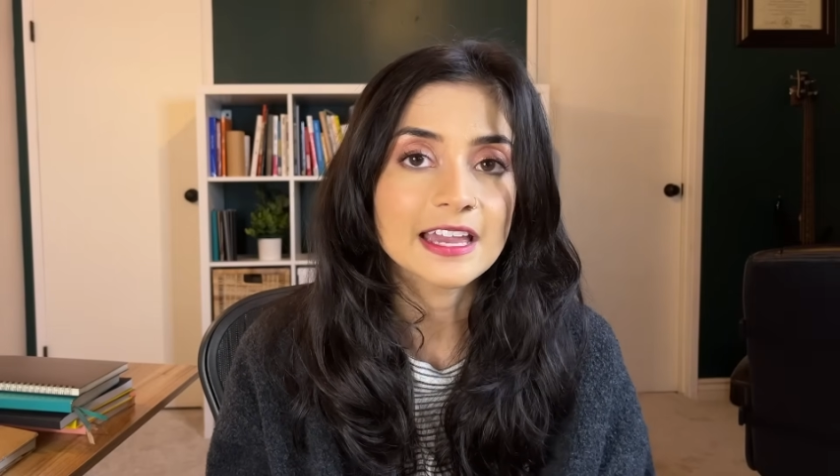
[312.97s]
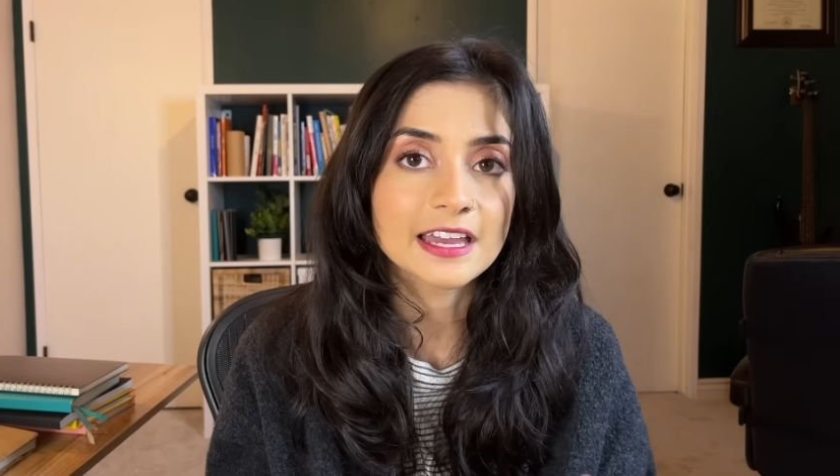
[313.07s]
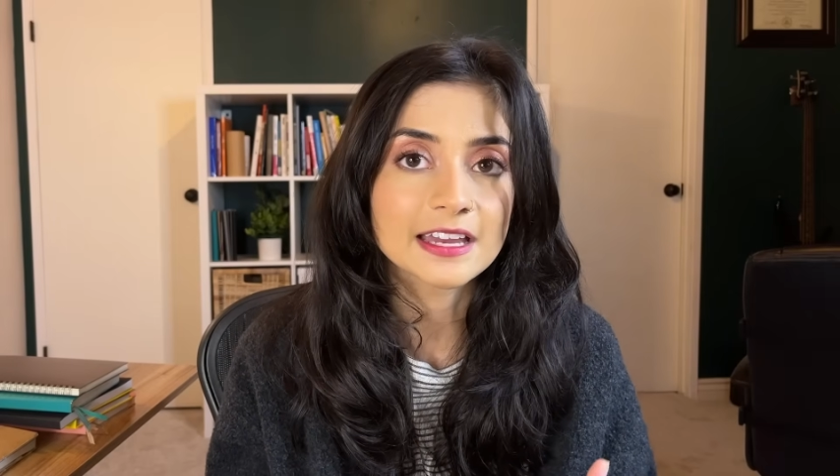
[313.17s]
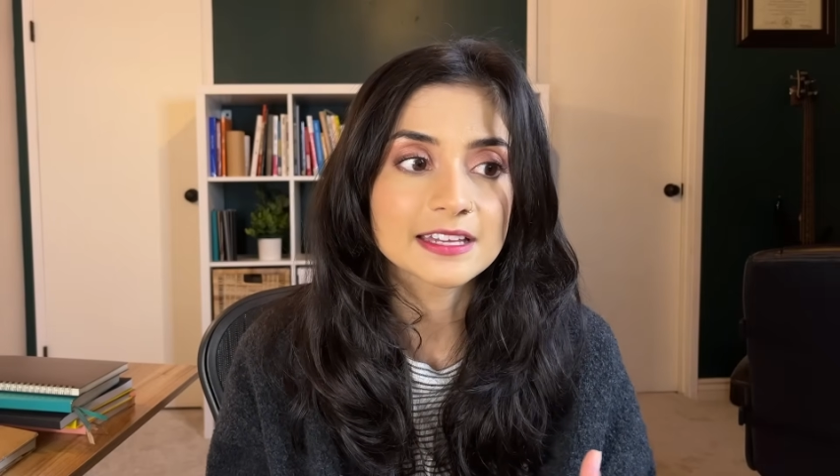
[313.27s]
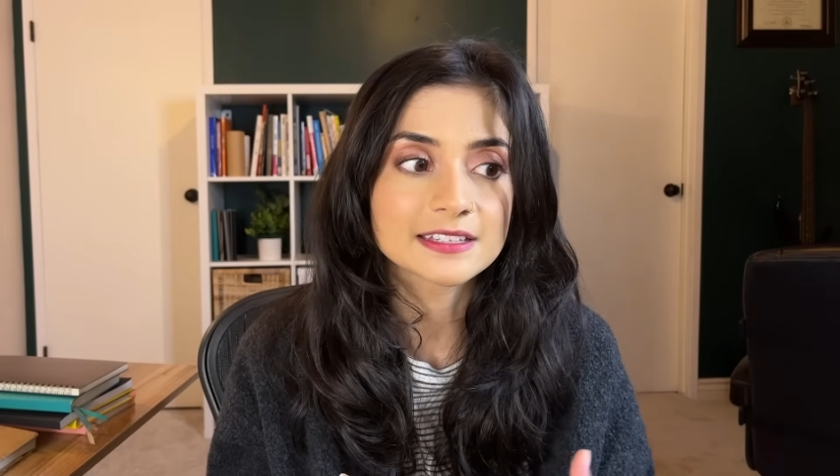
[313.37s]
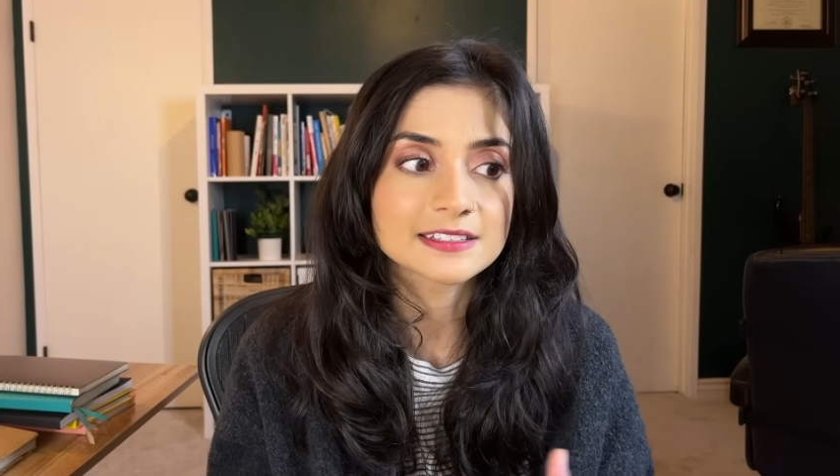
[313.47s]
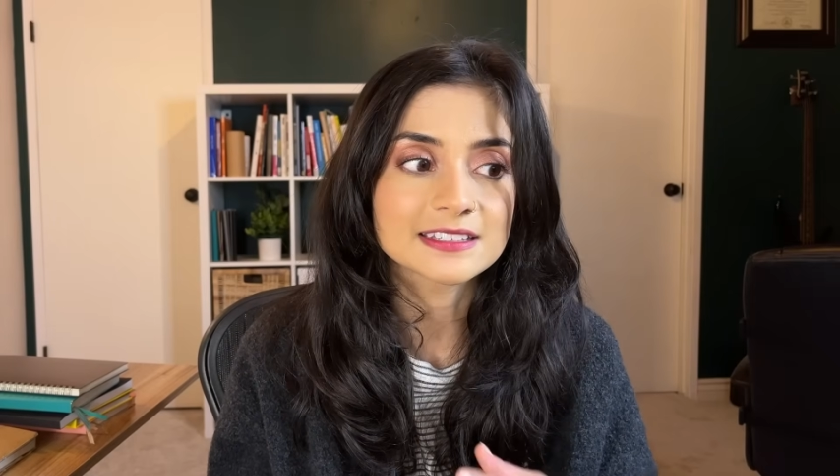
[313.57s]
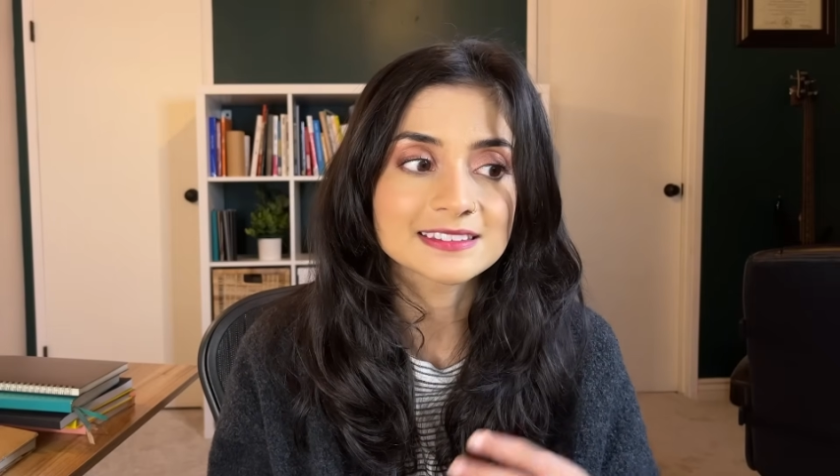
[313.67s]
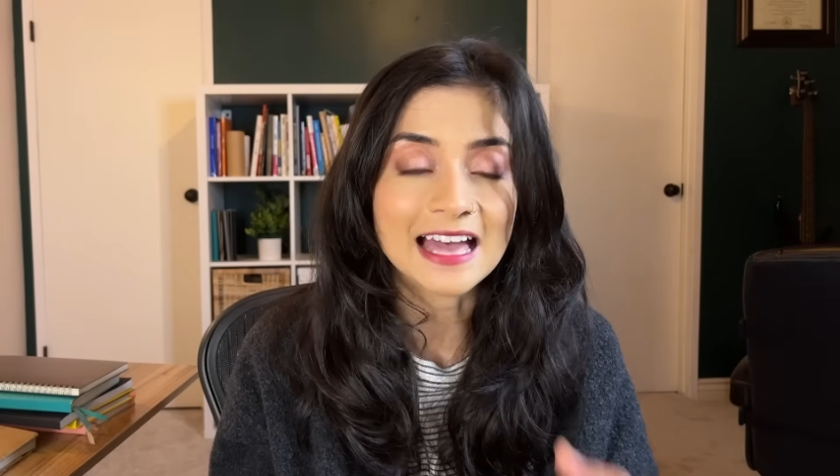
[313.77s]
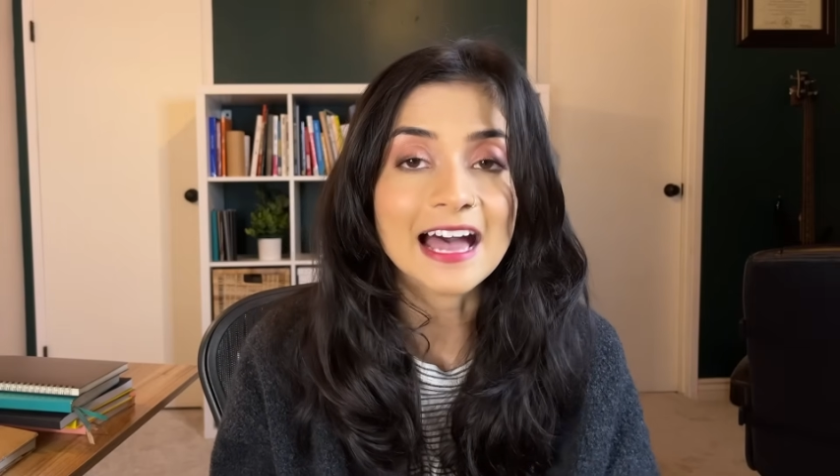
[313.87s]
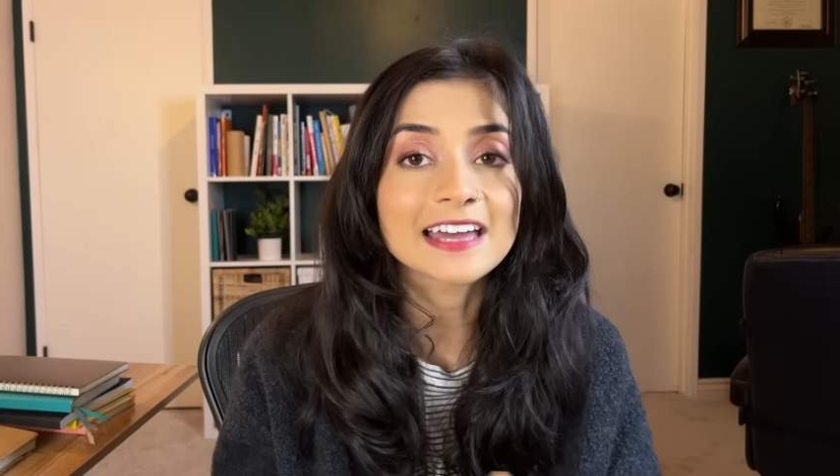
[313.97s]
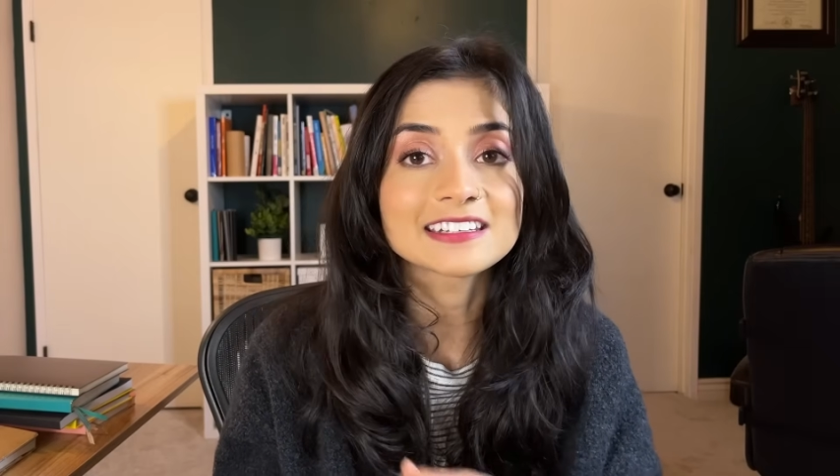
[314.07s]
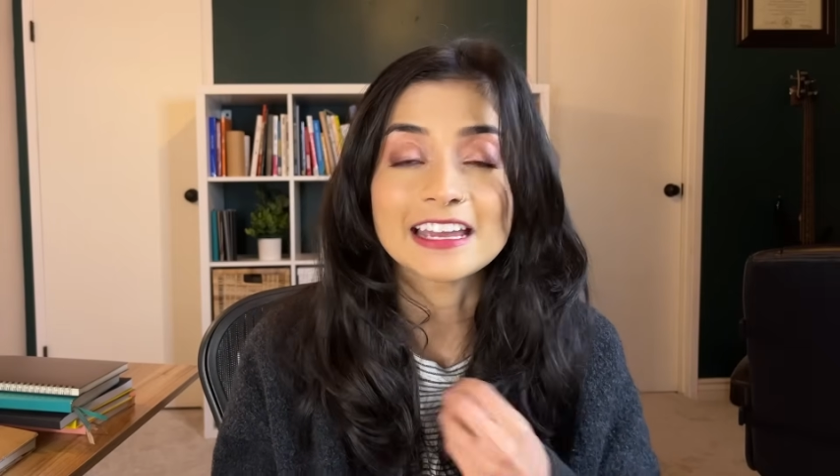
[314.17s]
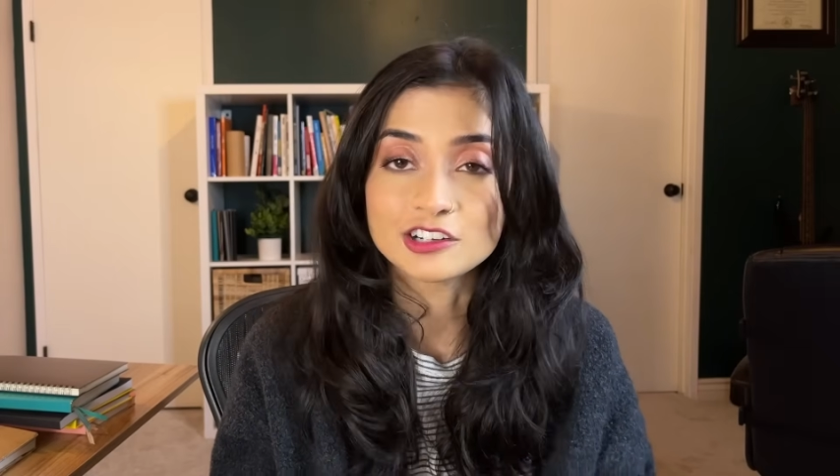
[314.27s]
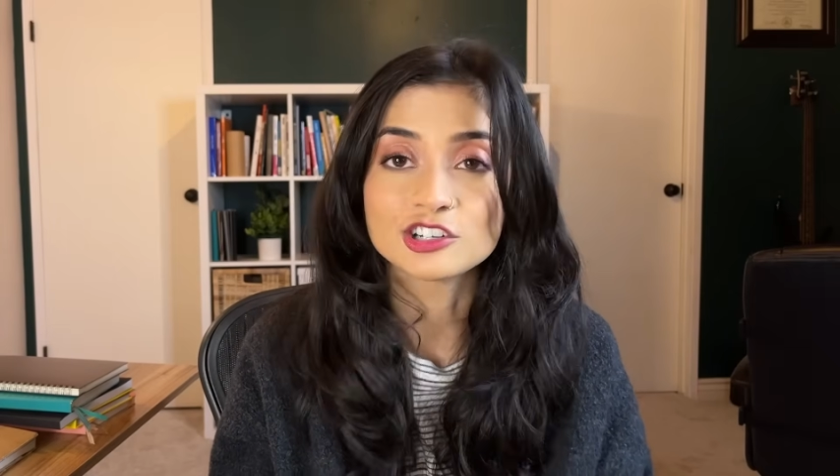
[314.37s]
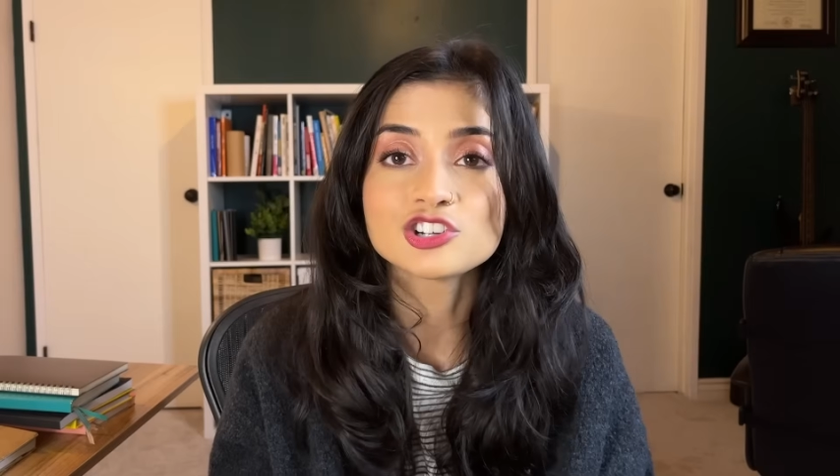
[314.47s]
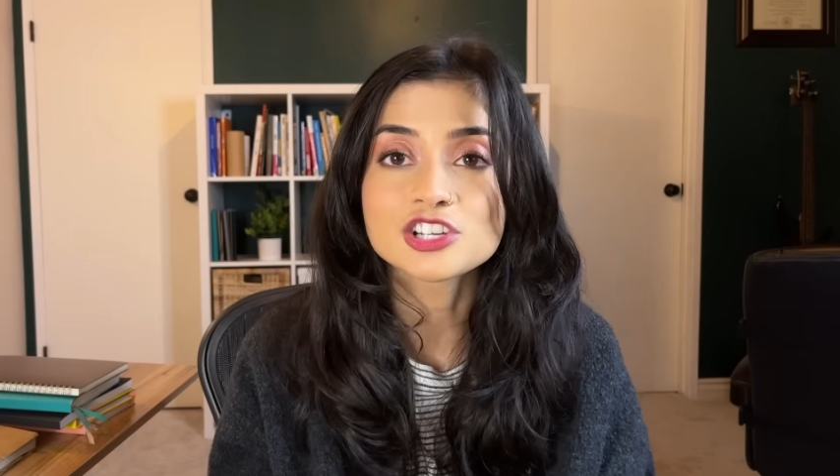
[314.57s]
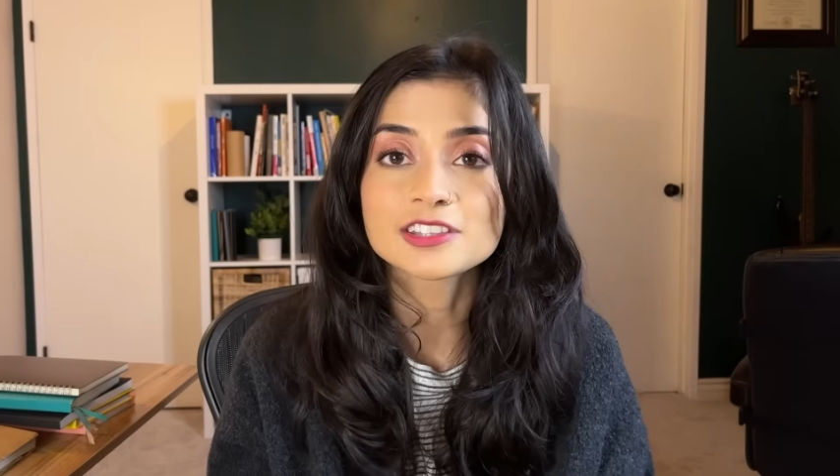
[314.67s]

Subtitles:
and that energy